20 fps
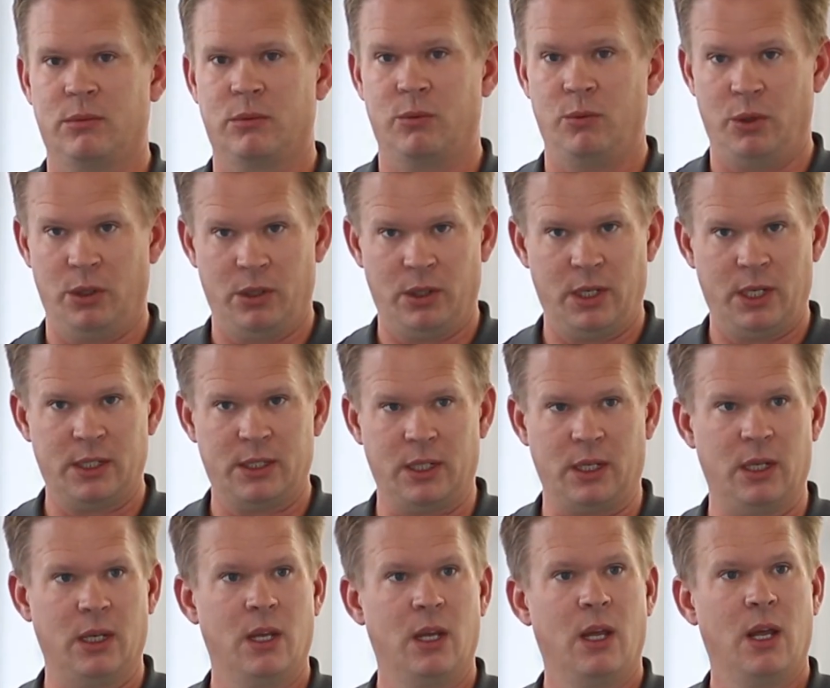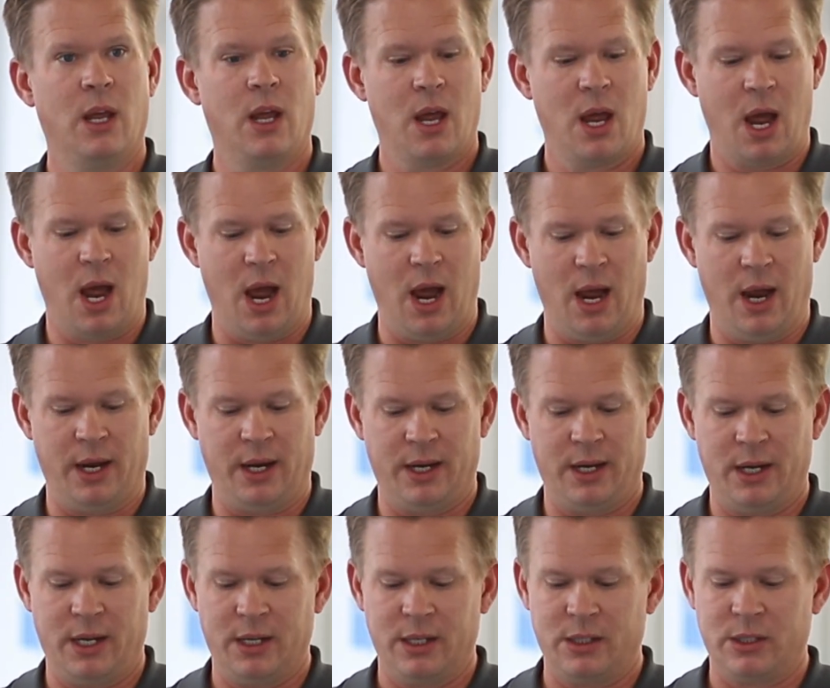Real easy.
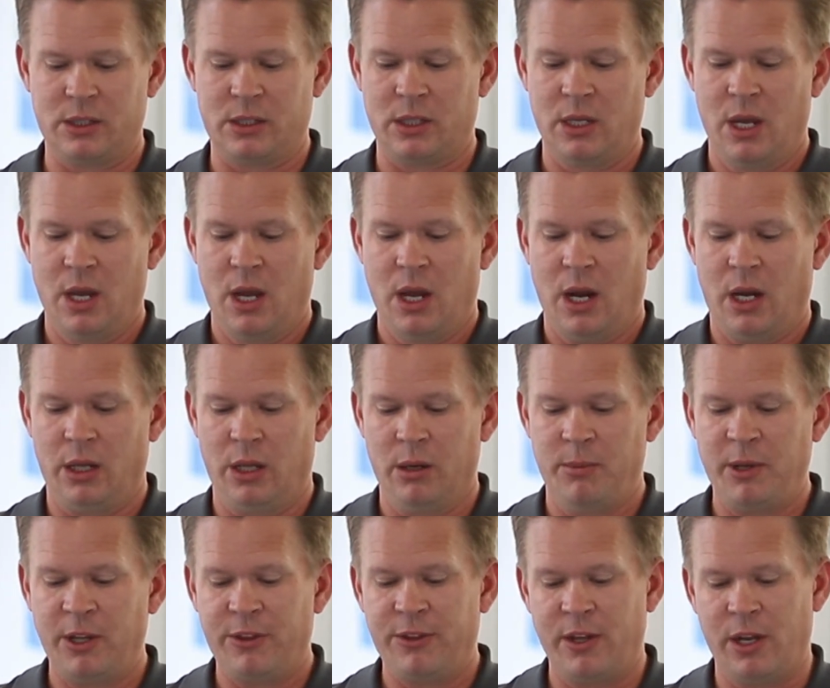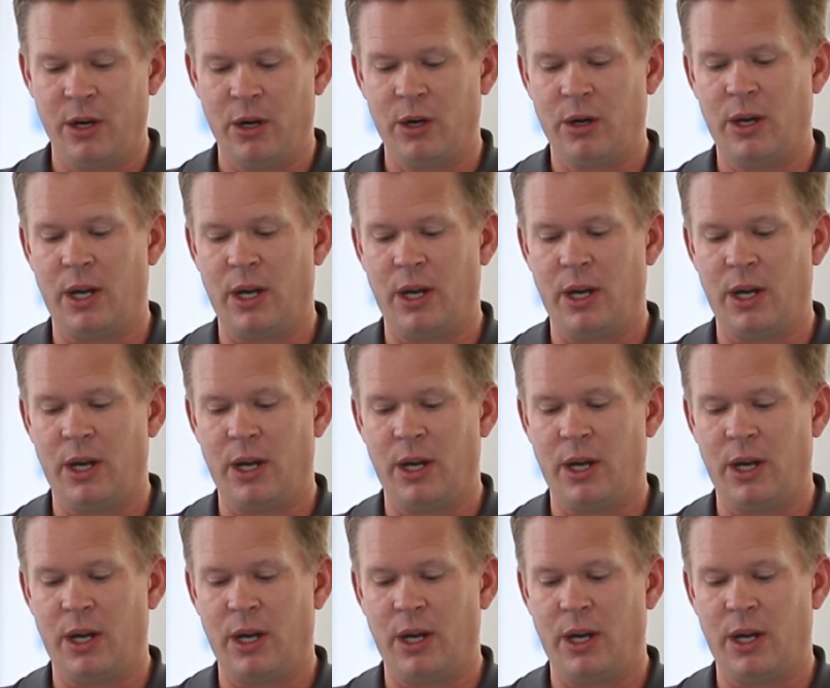It is a little bit thinner,